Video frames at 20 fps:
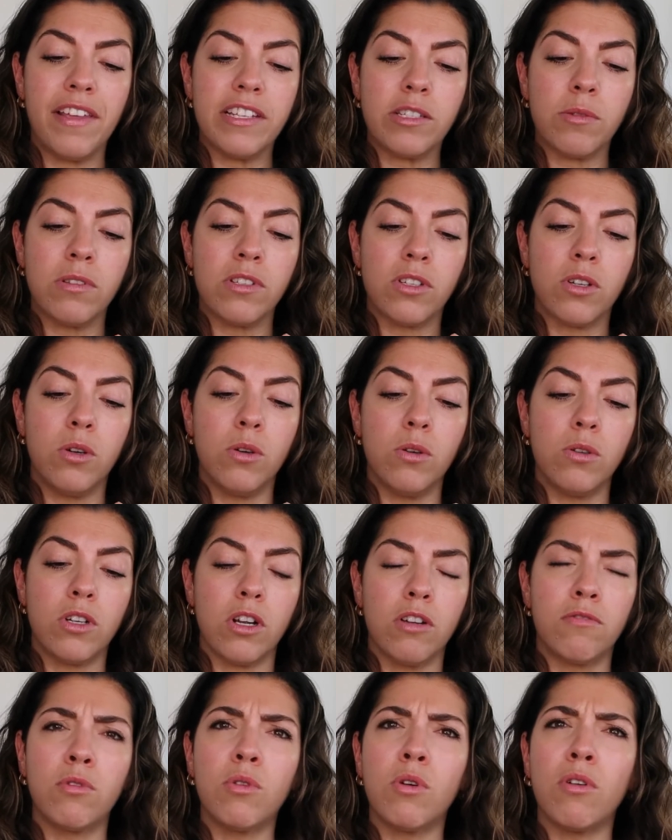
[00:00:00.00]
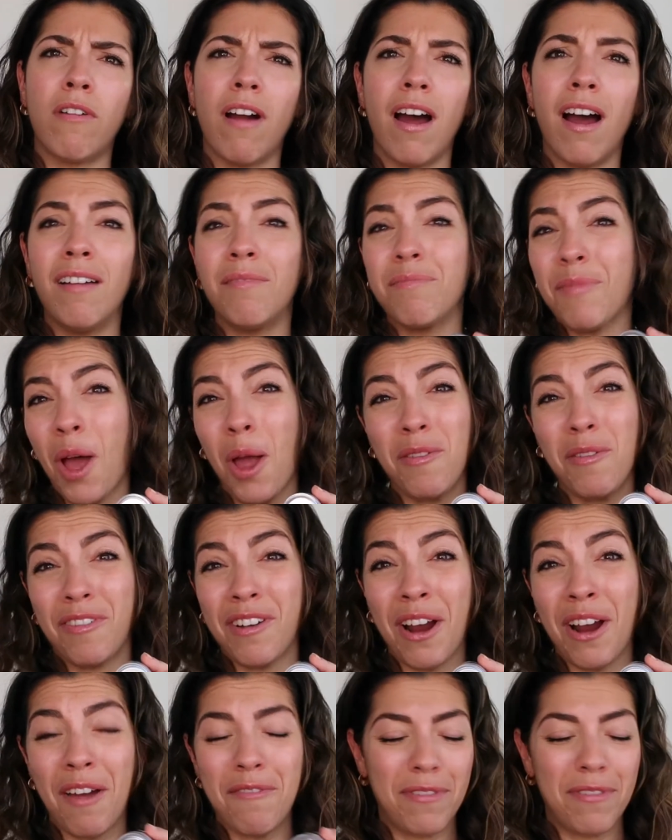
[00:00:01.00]
This one's called Aurora.
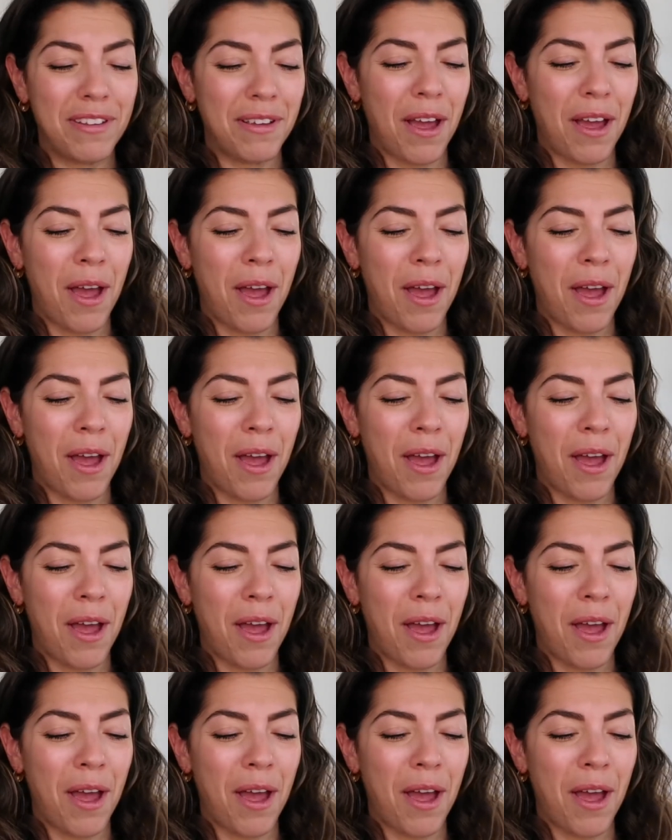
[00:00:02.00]
Hopefully I've